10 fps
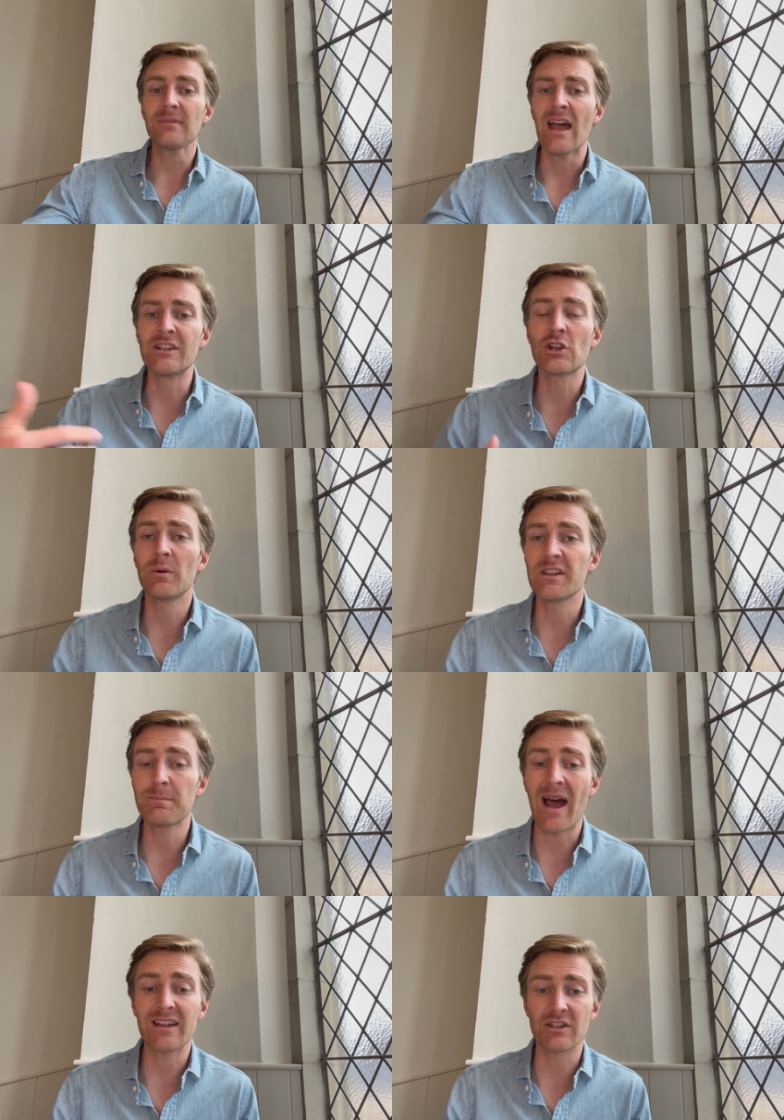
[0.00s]
And so in this
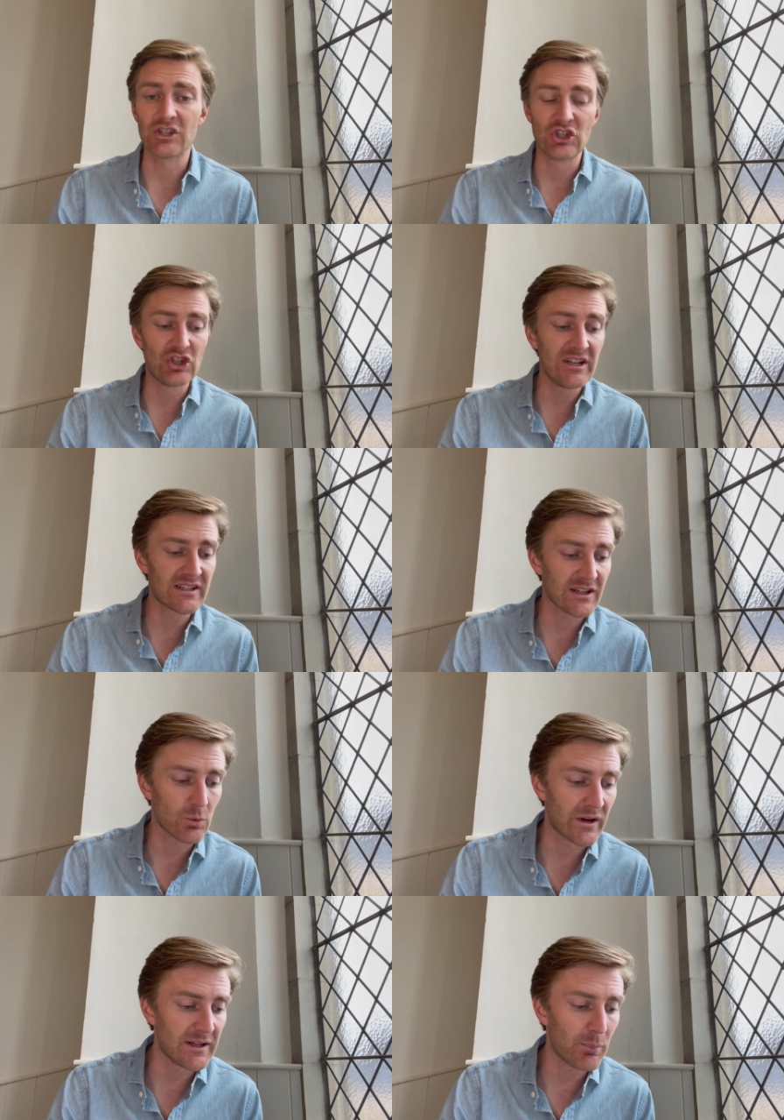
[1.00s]
passage, Jesus,
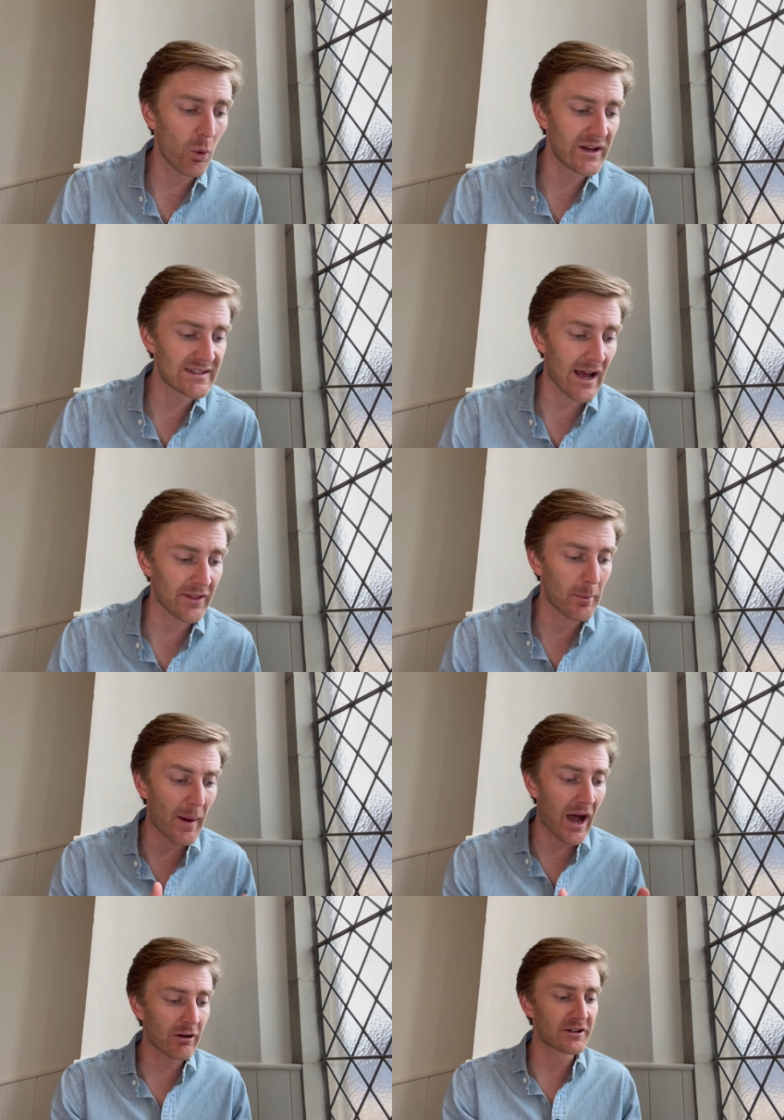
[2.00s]
when he points out the
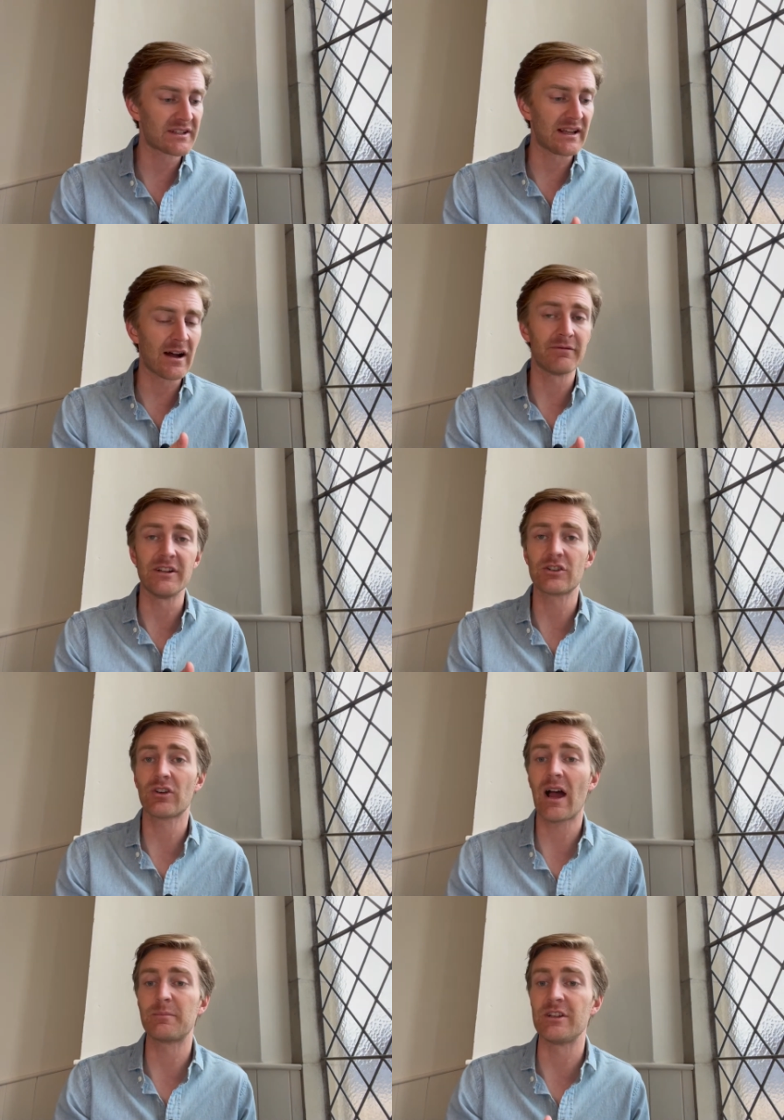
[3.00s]
hypocrisy of these
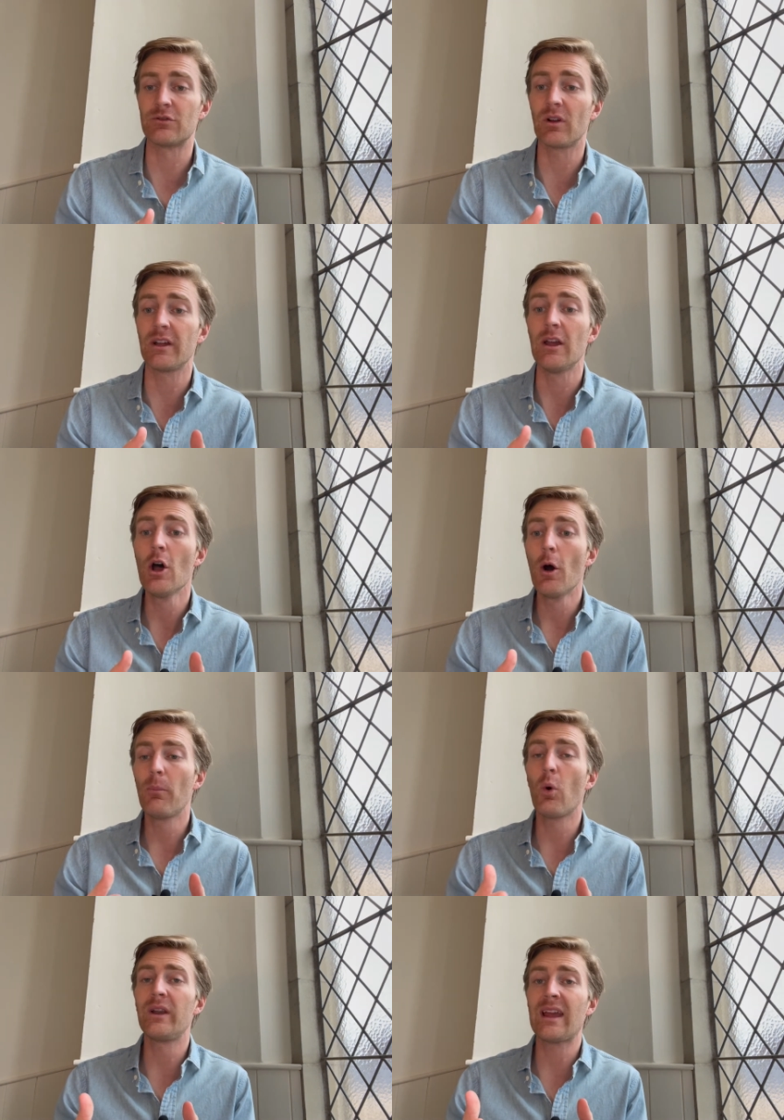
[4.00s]
scribes, he's really
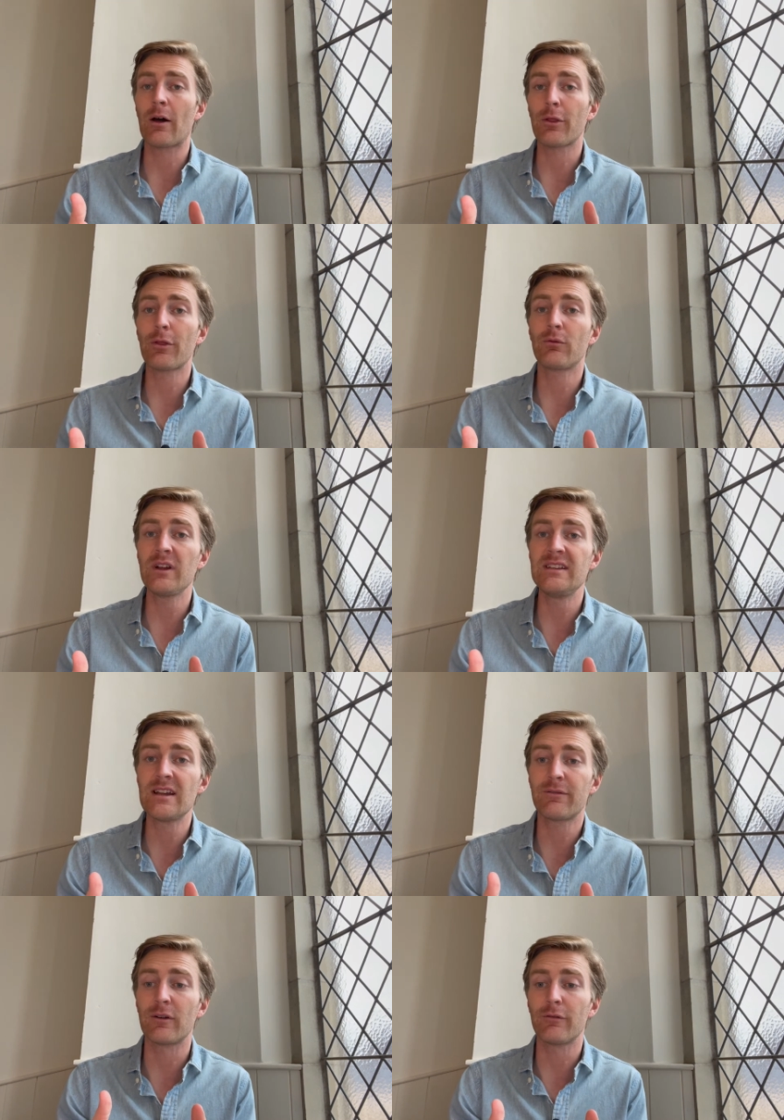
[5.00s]
pointing out three
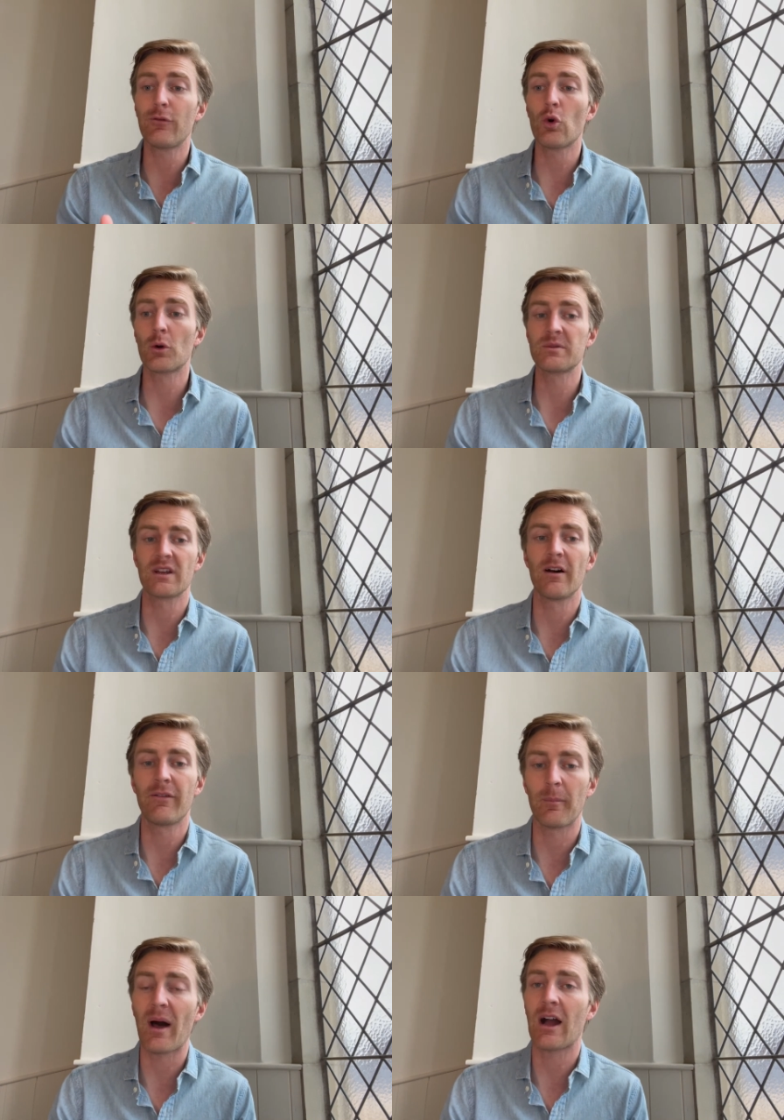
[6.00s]
different forms of
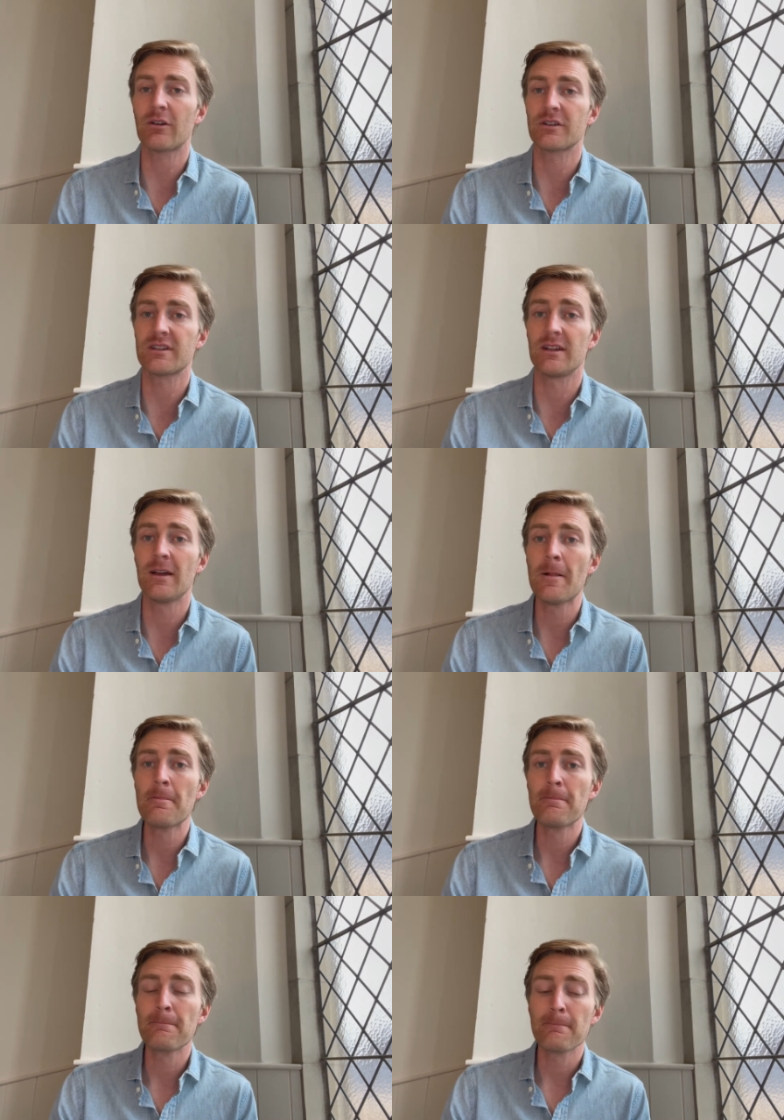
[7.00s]
hypocrisy
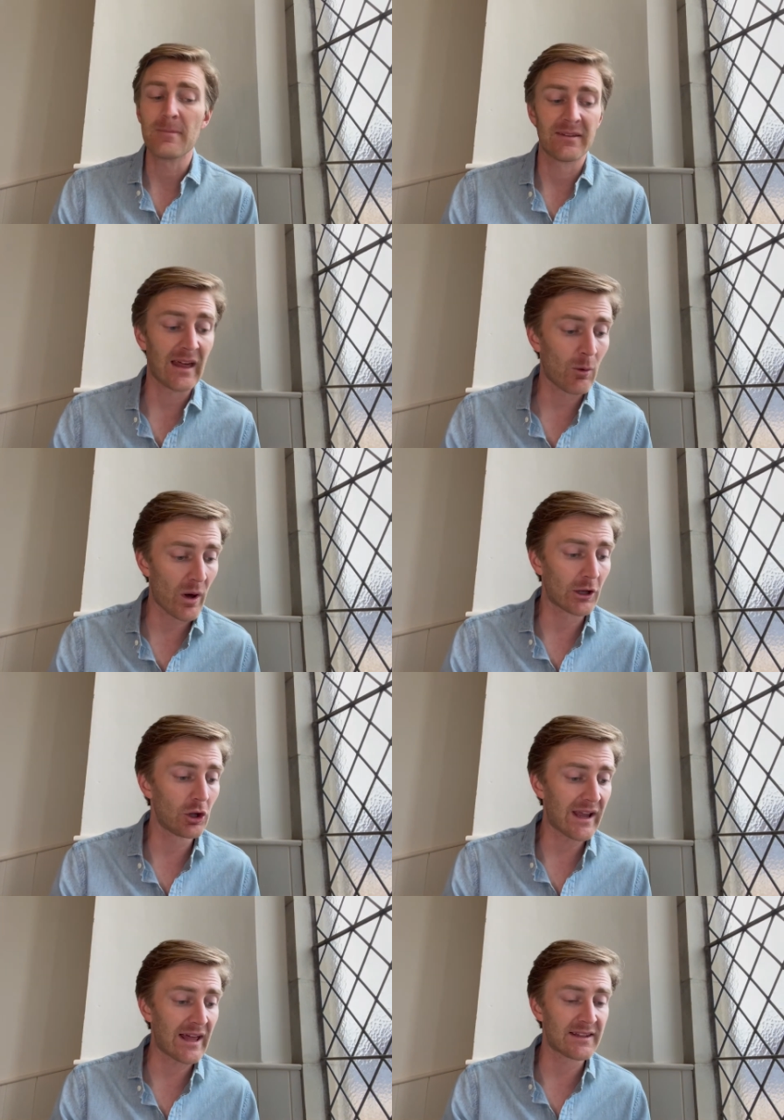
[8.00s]
that I want to
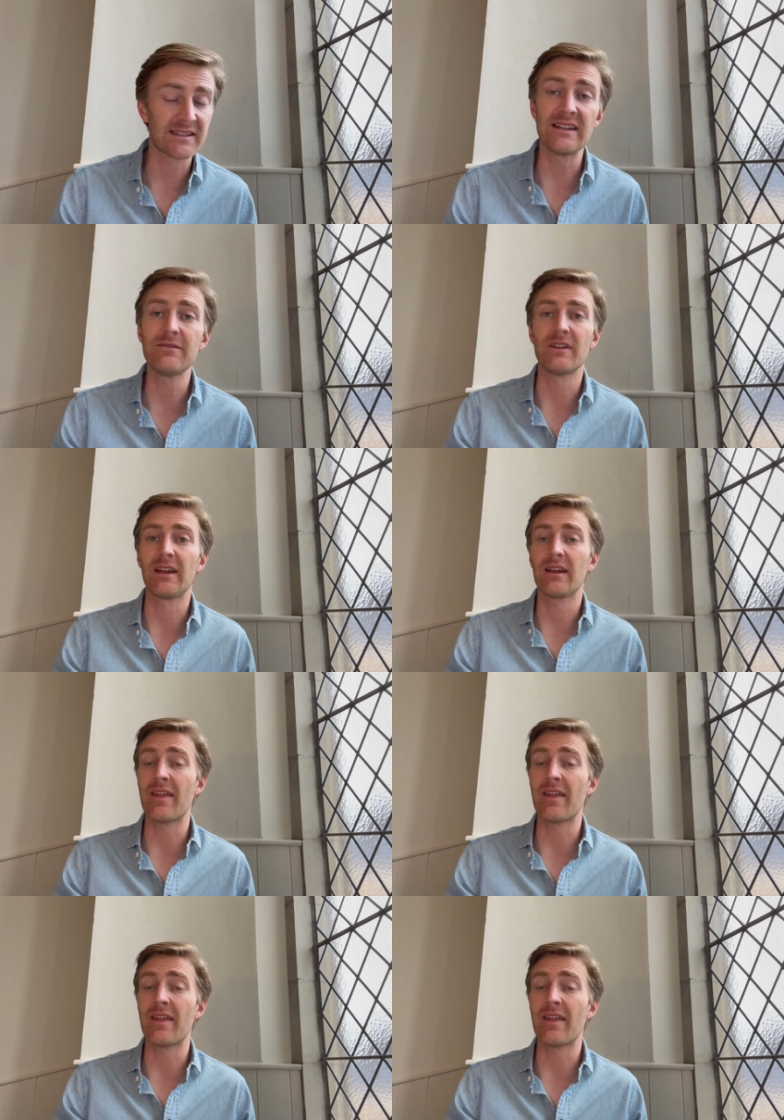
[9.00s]
look at this evening.